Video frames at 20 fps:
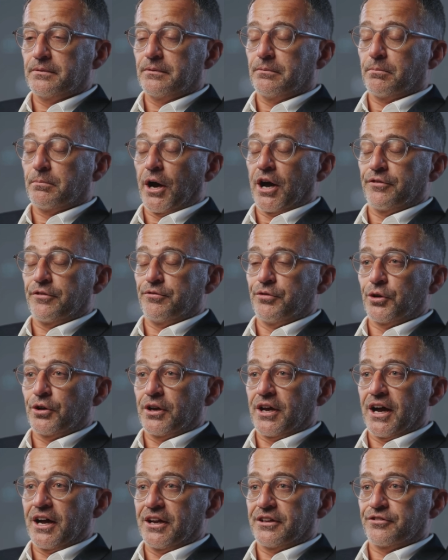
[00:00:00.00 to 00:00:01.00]
My
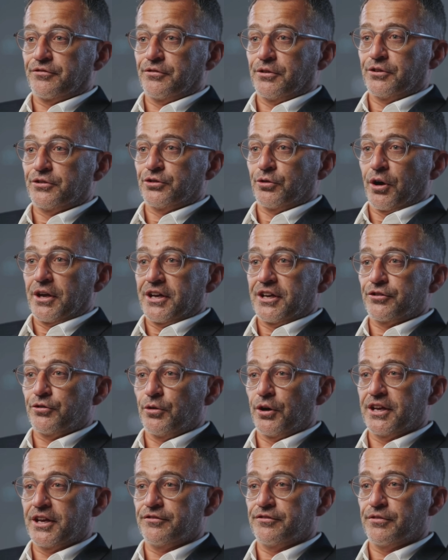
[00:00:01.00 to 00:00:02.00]
forecast for
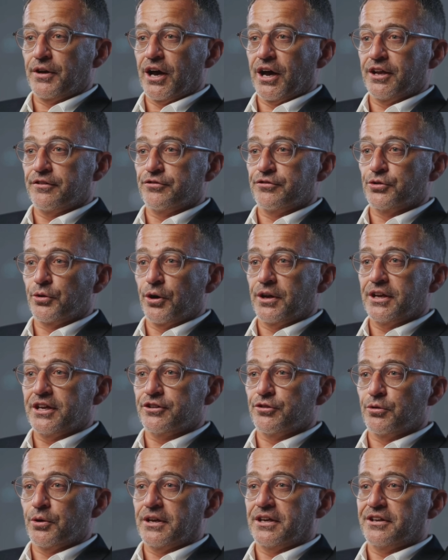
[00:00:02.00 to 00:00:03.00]
2025
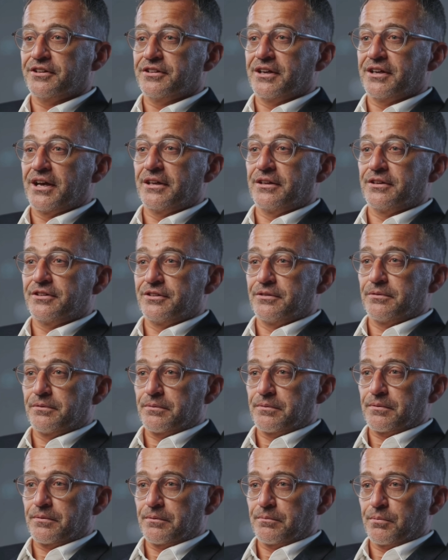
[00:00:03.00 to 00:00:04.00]
2026.
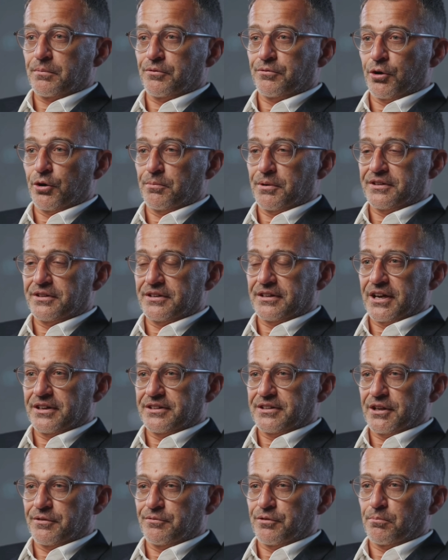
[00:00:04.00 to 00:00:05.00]
Performance
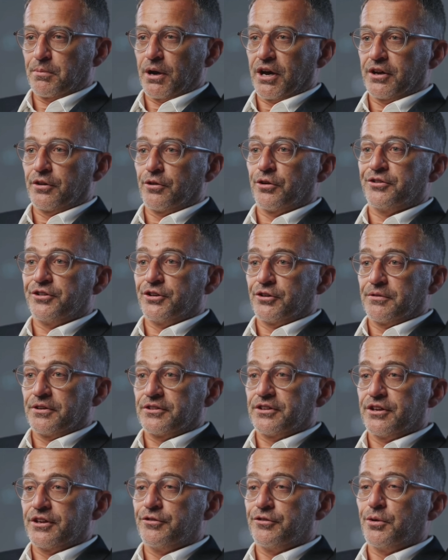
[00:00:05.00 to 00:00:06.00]
testing for
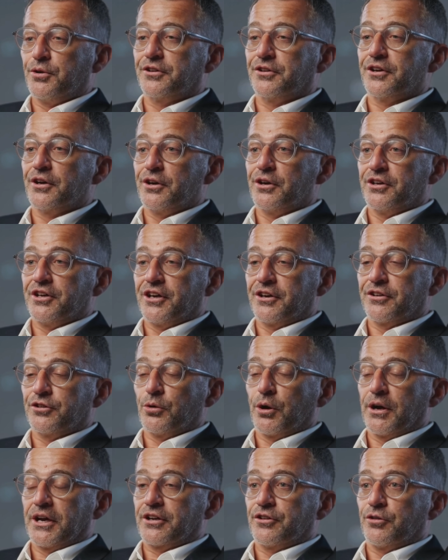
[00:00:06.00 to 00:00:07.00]
microservices will surge in
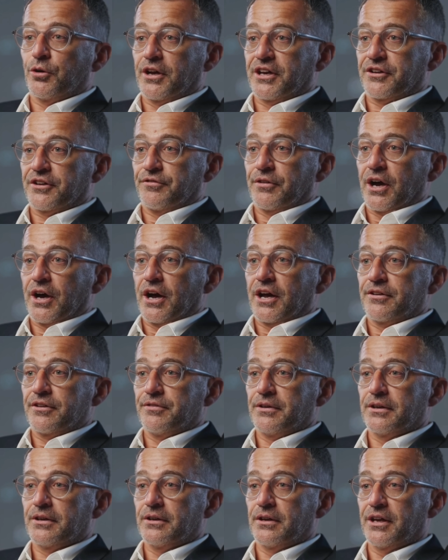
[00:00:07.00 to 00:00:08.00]

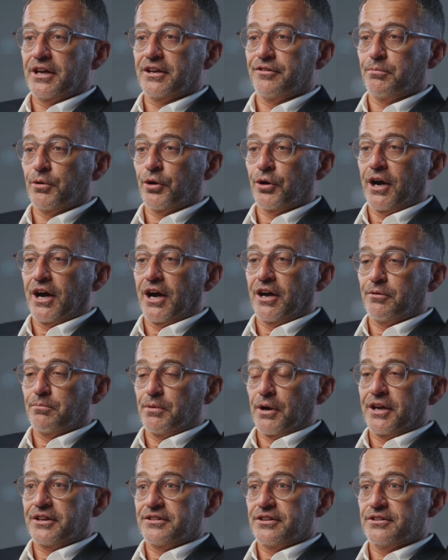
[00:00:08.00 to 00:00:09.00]
2025 as more
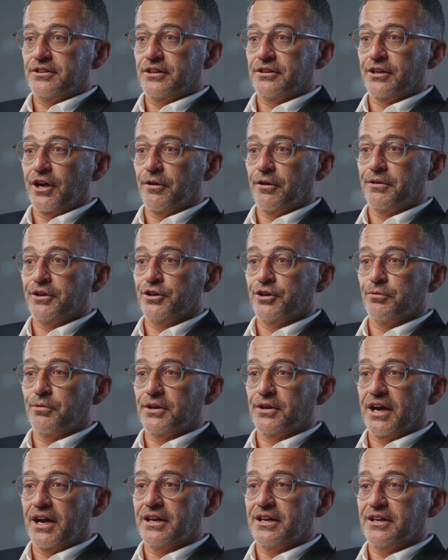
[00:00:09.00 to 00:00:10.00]
enterprises adopt
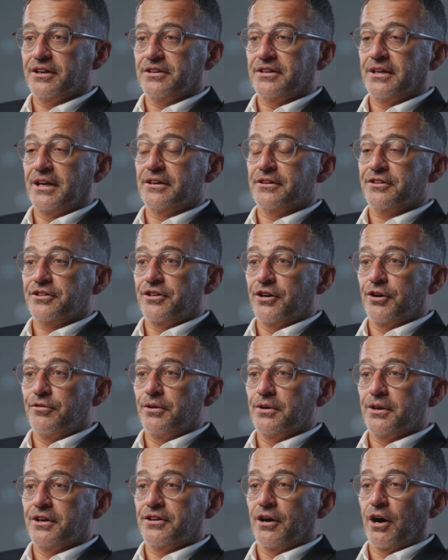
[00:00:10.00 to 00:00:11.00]
Kubernetes and
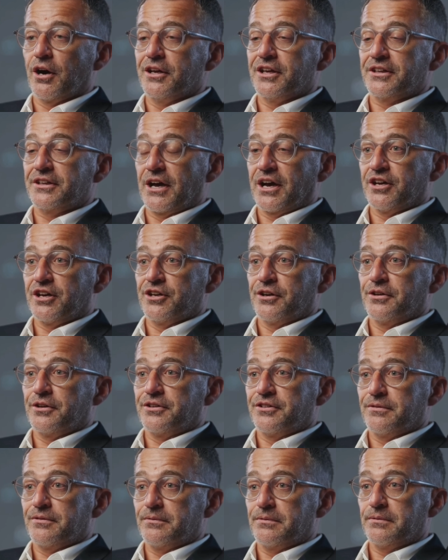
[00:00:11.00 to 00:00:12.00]
serverless
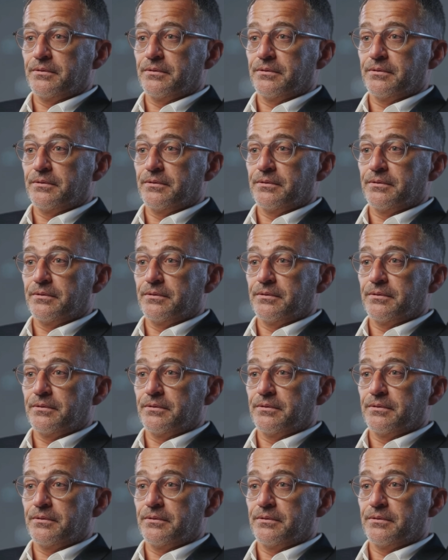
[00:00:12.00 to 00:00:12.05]
architectures.